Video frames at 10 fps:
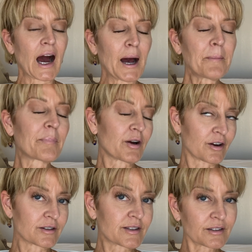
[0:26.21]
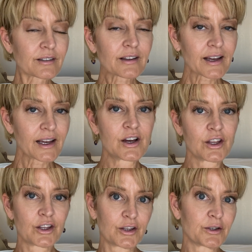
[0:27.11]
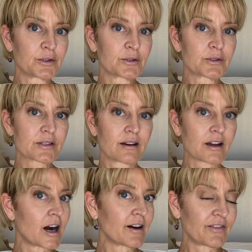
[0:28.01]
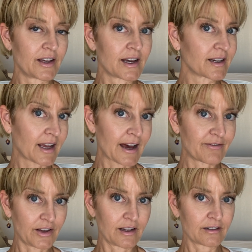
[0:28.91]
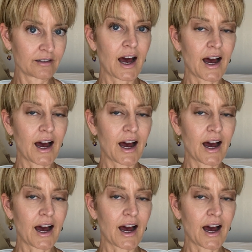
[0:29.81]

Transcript: I personally use coffee and caffeine.